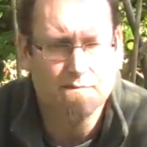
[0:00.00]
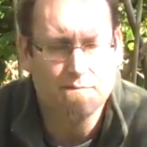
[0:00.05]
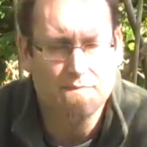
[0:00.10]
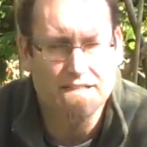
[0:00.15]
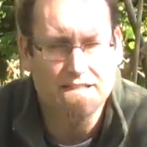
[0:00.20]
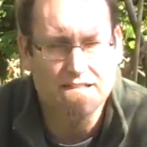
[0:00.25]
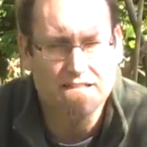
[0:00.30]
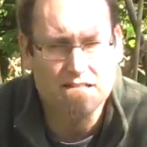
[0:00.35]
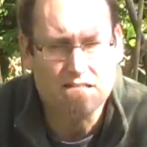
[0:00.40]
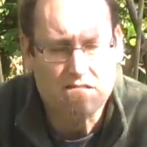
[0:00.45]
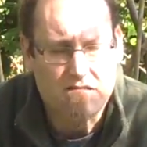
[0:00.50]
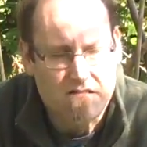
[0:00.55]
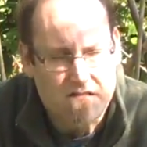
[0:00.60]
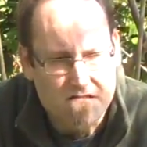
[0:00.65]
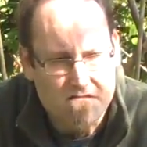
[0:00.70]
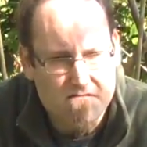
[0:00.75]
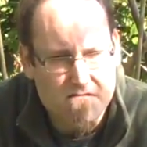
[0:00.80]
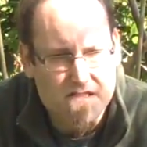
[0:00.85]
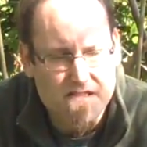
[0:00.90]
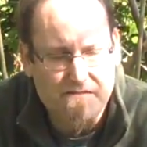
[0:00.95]

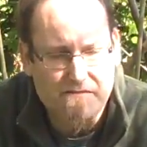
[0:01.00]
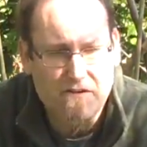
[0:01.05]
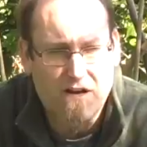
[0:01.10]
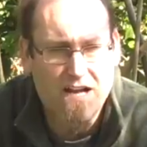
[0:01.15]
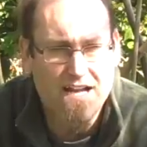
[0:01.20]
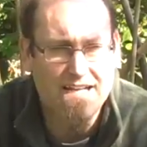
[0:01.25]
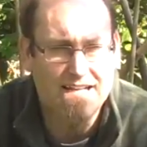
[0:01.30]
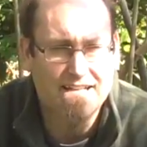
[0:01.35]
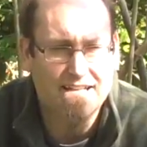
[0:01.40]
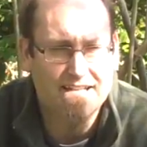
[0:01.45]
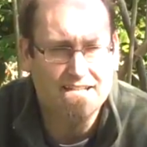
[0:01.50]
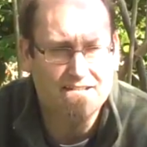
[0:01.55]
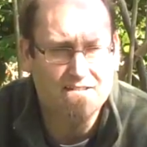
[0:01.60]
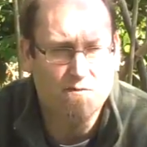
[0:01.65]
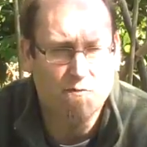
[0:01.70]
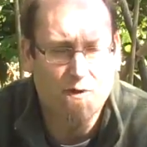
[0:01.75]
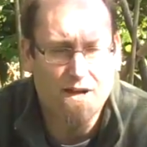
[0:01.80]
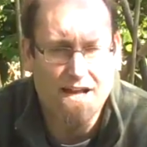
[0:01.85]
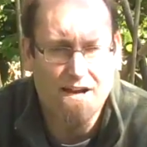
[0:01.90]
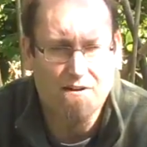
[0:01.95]
because defined in
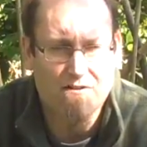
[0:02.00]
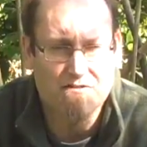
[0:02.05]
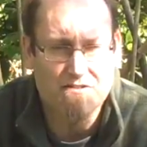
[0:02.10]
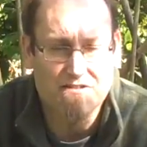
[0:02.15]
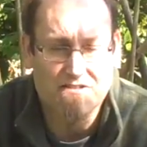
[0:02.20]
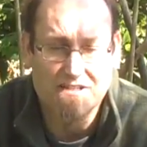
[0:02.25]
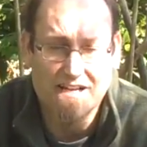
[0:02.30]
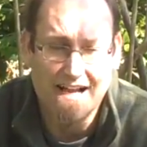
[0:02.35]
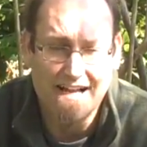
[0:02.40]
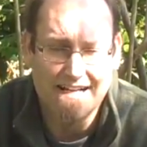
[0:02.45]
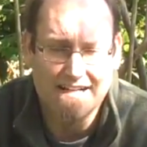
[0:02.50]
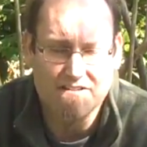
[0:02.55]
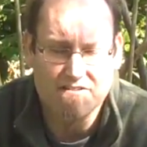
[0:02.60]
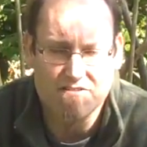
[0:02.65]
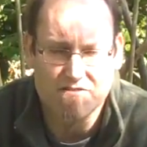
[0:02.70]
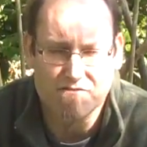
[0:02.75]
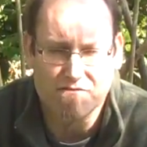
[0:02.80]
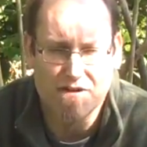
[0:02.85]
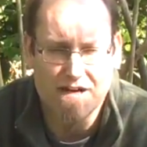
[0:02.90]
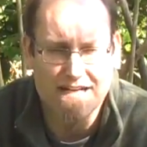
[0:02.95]
the way our society
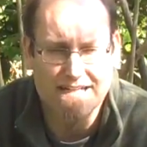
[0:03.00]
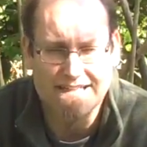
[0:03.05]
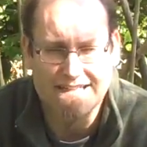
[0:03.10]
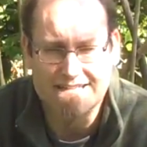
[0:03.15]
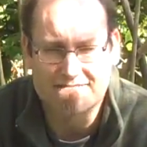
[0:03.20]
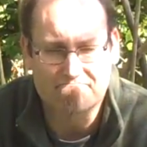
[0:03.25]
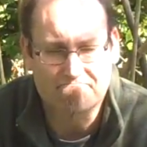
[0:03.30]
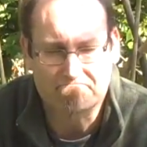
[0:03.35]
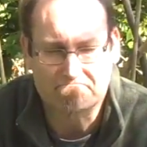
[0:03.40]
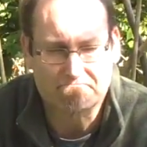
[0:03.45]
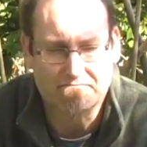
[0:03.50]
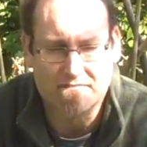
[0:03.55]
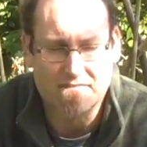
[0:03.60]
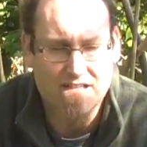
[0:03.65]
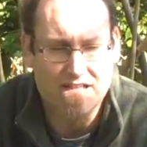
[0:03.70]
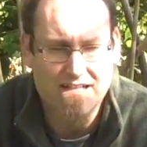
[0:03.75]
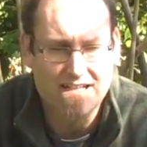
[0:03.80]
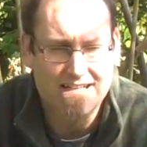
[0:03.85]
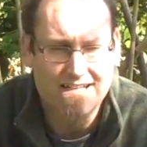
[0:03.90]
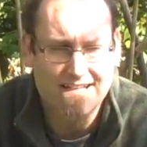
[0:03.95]
has defined it,
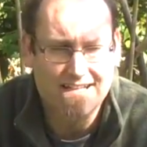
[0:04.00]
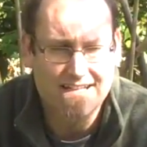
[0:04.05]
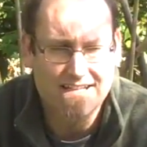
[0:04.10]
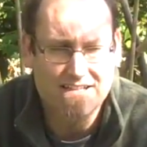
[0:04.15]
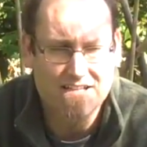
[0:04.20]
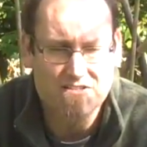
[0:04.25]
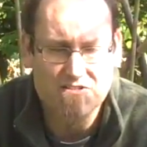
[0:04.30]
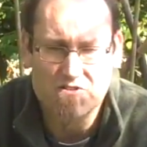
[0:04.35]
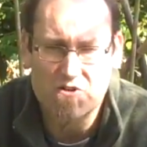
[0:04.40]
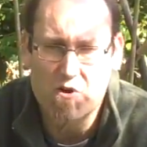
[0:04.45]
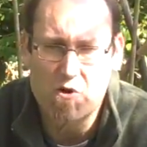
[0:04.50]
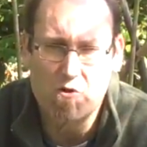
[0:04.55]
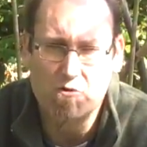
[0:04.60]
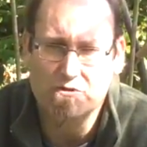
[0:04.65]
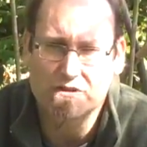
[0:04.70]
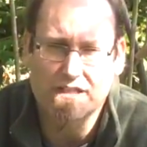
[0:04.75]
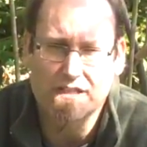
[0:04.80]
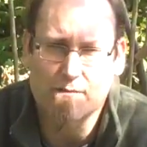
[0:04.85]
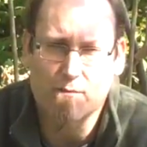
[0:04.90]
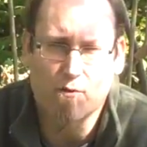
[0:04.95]
it doesn't
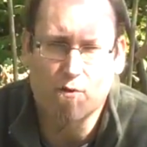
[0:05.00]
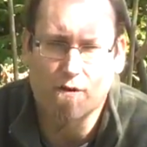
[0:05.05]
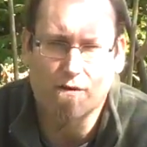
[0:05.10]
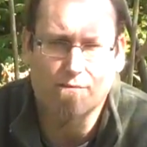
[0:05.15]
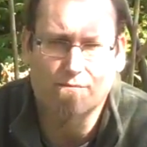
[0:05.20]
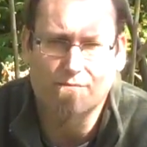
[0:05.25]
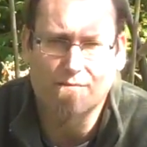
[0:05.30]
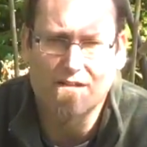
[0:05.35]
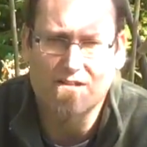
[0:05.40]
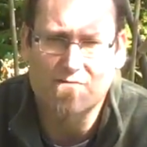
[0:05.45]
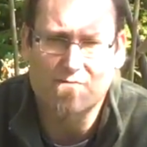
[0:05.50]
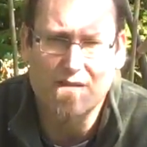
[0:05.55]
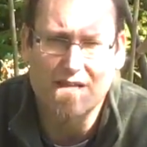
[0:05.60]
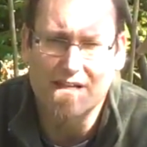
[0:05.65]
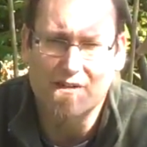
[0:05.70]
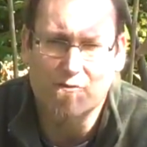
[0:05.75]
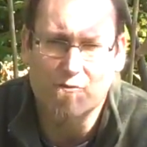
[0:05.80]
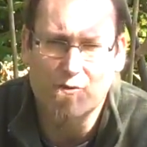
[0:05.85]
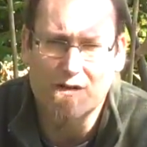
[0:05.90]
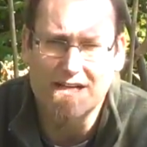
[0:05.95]
hold anymore. It's
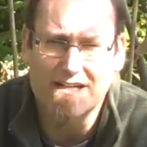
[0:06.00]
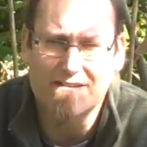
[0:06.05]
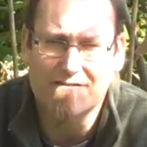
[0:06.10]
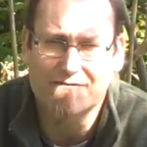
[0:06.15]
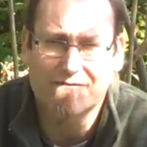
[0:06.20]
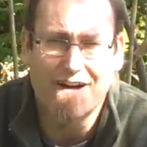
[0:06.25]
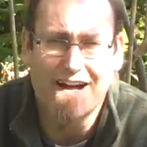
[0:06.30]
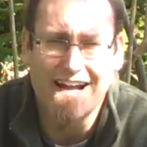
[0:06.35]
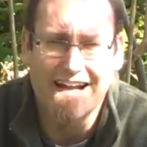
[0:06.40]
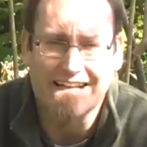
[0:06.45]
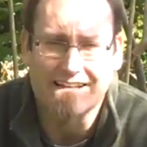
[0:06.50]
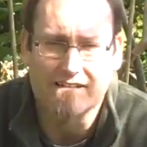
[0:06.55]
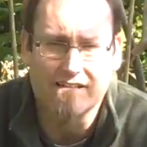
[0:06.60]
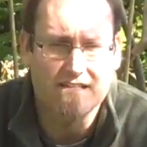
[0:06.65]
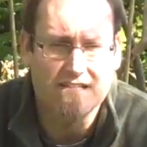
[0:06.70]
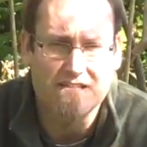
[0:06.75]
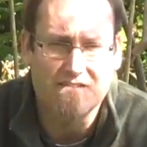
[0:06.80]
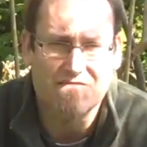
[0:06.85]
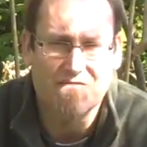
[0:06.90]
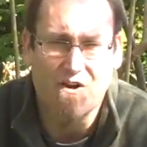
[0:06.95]
being redefined,
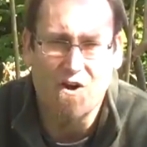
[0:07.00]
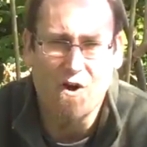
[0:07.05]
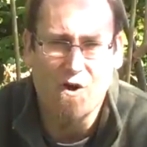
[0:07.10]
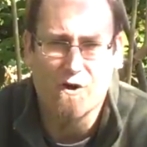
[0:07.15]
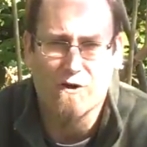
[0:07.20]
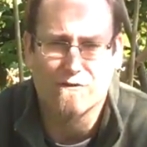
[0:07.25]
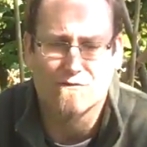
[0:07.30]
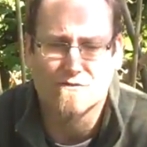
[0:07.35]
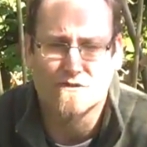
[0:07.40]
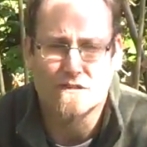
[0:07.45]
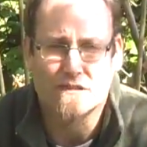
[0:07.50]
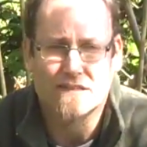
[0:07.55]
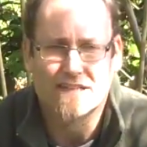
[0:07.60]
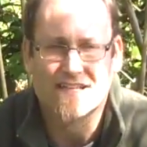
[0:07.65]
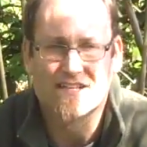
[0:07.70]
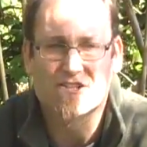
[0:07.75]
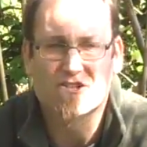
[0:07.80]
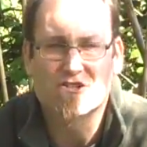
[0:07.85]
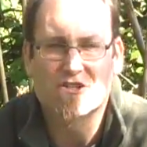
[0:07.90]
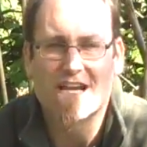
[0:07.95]
it's evolved,
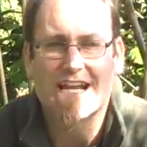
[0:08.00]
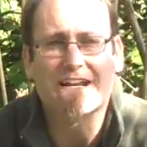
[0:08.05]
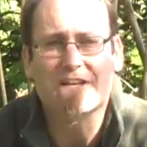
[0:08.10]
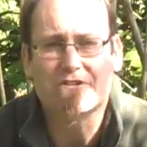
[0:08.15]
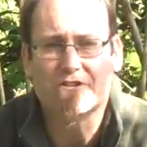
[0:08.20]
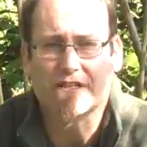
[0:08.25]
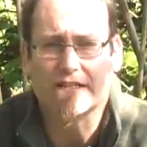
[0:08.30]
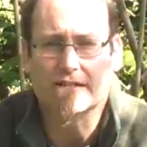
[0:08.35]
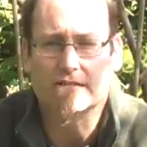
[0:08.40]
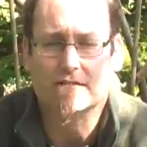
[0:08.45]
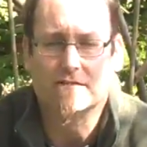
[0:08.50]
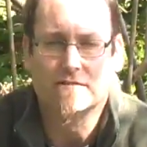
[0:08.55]
it's changing.